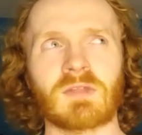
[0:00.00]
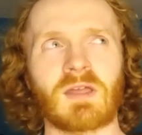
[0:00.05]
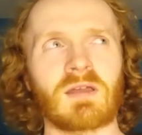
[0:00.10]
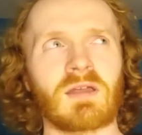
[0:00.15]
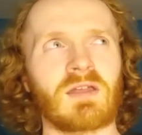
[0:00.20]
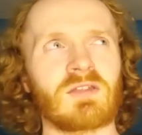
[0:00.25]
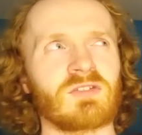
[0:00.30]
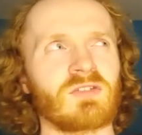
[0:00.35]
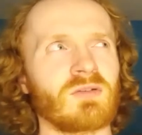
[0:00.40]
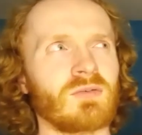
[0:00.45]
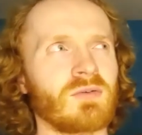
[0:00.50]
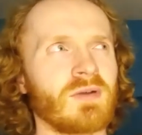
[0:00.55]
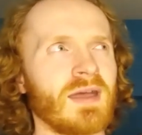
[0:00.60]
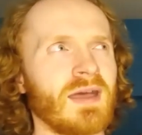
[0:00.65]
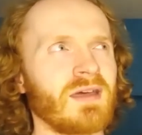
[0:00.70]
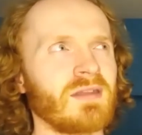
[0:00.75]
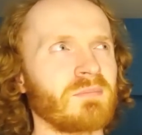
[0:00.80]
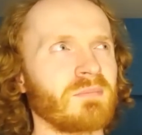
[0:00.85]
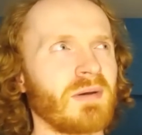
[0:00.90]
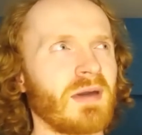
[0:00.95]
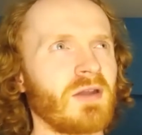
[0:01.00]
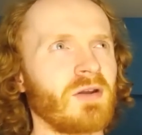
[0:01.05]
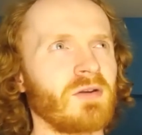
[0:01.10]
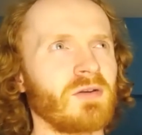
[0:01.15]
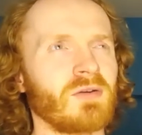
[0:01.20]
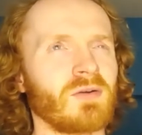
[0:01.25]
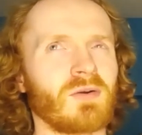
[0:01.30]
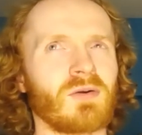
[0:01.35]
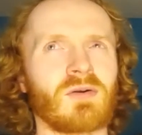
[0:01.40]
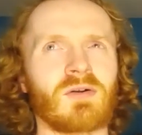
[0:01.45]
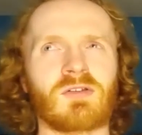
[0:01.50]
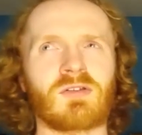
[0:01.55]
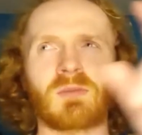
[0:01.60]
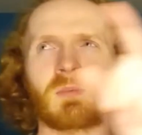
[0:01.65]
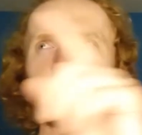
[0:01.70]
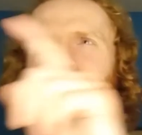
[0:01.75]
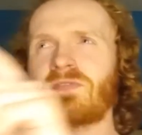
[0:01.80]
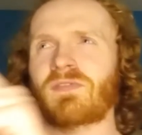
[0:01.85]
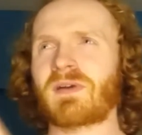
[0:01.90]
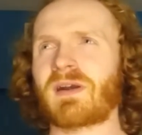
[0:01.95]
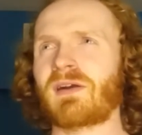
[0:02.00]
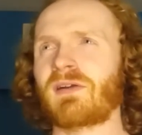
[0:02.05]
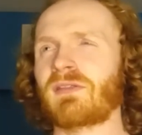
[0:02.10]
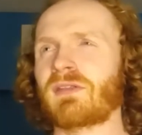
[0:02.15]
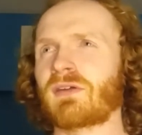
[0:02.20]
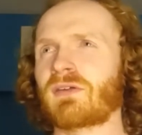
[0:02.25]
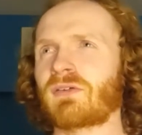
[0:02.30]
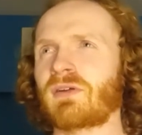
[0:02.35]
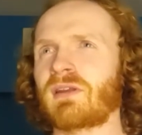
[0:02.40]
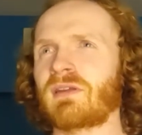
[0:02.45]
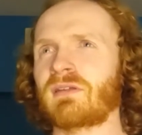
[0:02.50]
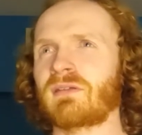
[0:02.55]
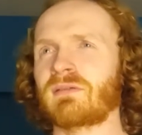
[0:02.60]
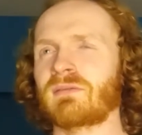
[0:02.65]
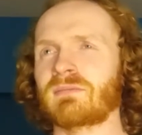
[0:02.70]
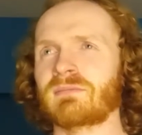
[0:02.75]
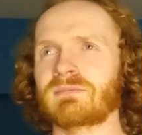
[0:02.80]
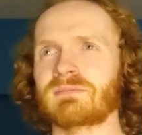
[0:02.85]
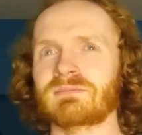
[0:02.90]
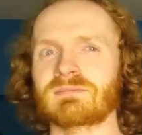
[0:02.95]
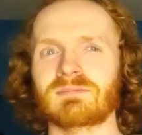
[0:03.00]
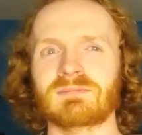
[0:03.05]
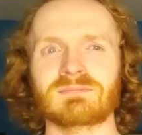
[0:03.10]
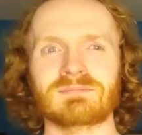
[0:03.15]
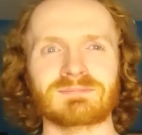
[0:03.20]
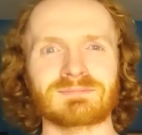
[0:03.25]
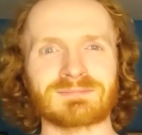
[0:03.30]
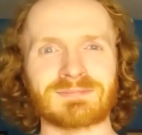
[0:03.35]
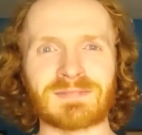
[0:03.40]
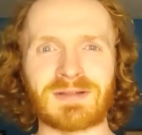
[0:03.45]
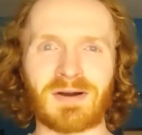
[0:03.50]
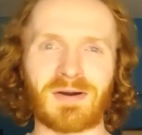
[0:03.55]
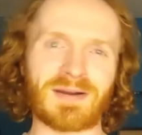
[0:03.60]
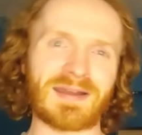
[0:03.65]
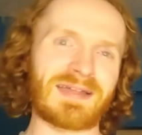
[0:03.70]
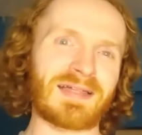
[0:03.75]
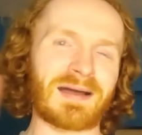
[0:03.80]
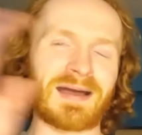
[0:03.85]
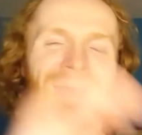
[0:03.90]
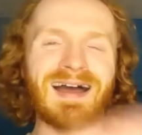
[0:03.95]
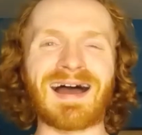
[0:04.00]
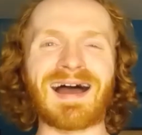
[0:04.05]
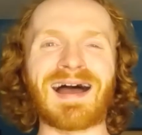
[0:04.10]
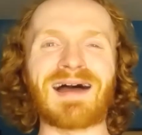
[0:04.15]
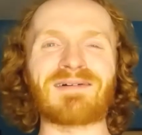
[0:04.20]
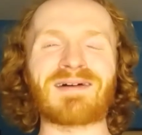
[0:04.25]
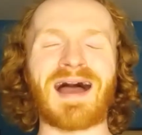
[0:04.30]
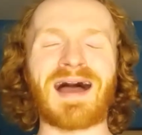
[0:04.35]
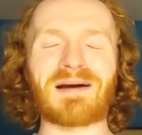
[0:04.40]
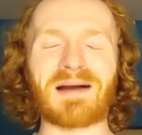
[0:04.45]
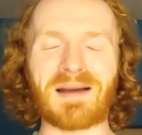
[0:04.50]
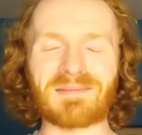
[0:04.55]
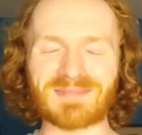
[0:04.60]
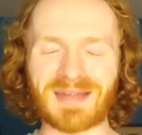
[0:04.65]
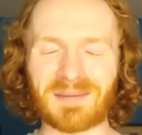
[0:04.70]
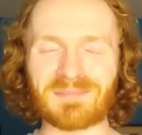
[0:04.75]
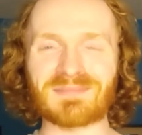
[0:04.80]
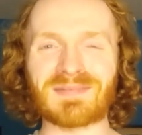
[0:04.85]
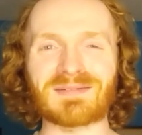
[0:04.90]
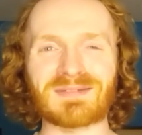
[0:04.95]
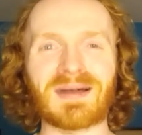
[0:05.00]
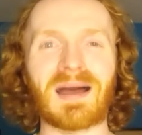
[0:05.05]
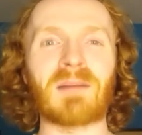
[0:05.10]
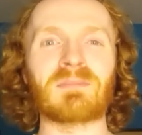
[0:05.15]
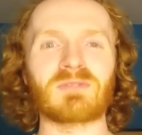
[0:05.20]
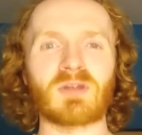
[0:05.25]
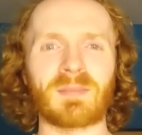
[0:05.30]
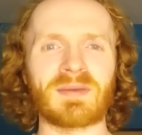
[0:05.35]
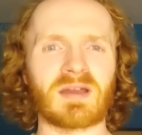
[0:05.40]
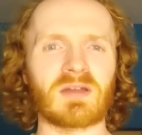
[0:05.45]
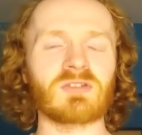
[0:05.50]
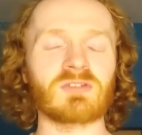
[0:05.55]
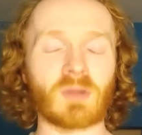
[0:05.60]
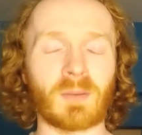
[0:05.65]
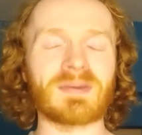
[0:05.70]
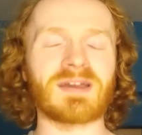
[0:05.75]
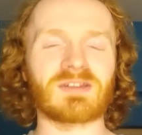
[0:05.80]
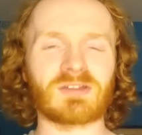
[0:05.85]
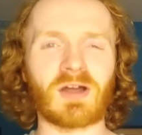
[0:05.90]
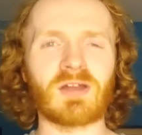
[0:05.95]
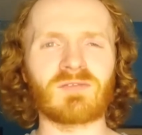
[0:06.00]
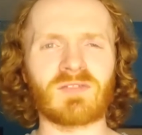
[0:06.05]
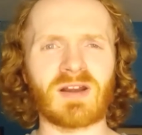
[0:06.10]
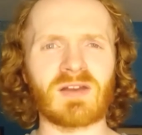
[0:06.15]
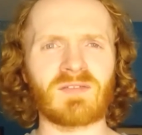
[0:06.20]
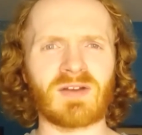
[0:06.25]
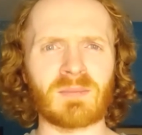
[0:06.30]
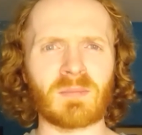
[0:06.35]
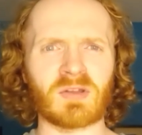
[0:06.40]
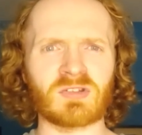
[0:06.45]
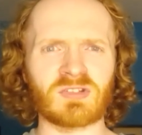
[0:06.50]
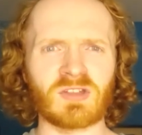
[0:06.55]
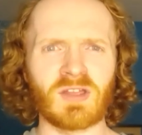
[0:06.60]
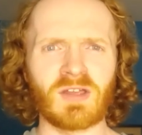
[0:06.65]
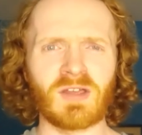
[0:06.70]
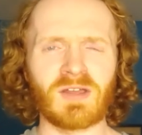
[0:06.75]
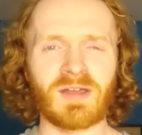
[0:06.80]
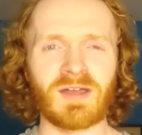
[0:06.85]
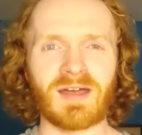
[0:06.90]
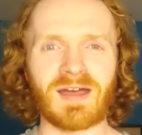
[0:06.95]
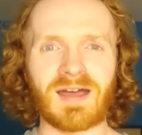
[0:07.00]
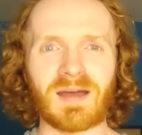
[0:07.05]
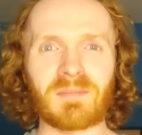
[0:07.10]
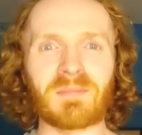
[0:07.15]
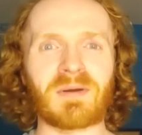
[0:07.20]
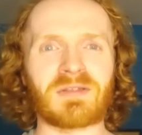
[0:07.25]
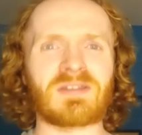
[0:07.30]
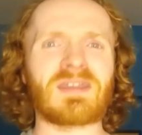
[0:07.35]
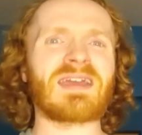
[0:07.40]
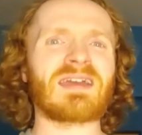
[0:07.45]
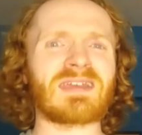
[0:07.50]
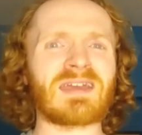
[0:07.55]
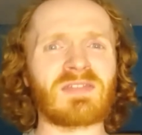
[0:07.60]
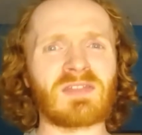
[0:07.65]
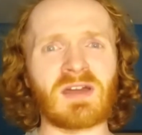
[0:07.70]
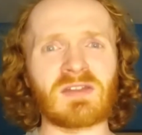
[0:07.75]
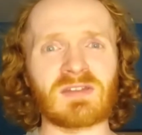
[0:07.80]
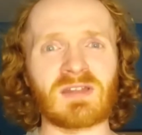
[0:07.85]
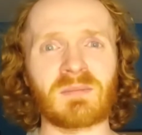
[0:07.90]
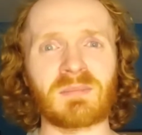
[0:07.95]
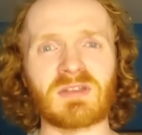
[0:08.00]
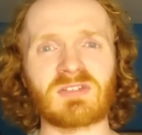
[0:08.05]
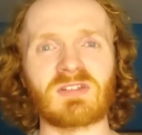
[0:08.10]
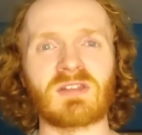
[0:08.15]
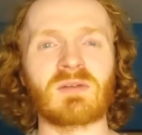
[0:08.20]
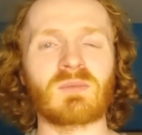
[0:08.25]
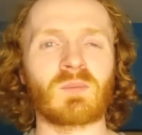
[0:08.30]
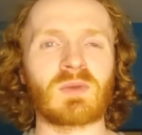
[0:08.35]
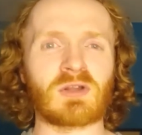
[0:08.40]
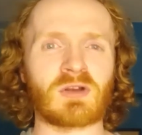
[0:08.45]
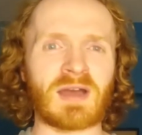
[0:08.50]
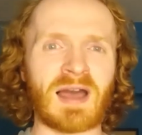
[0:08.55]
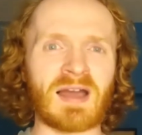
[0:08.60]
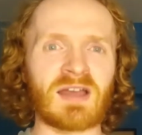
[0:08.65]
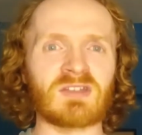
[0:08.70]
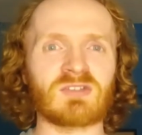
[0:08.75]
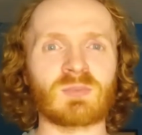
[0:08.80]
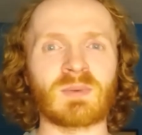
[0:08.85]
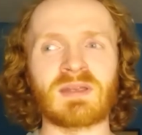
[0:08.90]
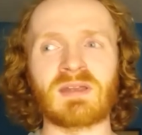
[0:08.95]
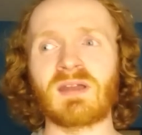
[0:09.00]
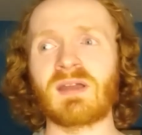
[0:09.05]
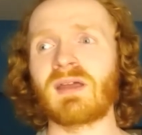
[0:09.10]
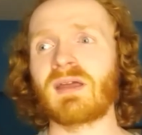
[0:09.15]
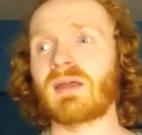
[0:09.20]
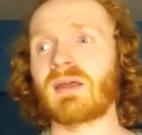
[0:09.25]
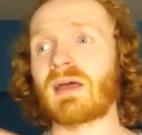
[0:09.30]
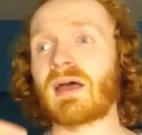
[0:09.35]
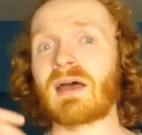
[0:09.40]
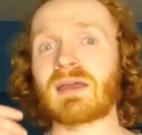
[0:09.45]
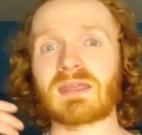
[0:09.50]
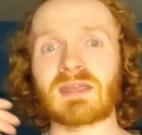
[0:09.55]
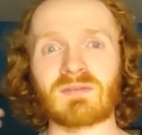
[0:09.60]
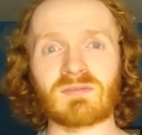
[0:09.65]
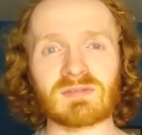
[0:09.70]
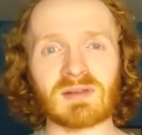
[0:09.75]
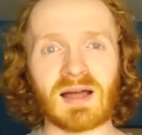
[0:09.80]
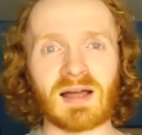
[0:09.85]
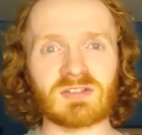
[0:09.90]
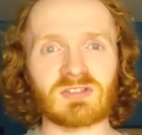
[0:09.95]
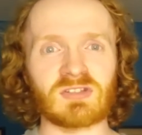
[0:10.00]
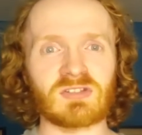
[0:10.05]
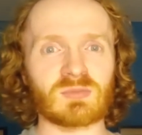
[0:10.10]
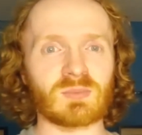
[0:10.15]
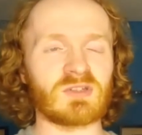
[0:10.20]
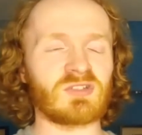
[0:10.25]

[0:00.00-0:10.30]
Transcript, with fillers: Is the red better or do you prefer the green? Okay, I'm dumbing it down very, very much. But you get the idea. Basically, we look at eyes, we give glasses, we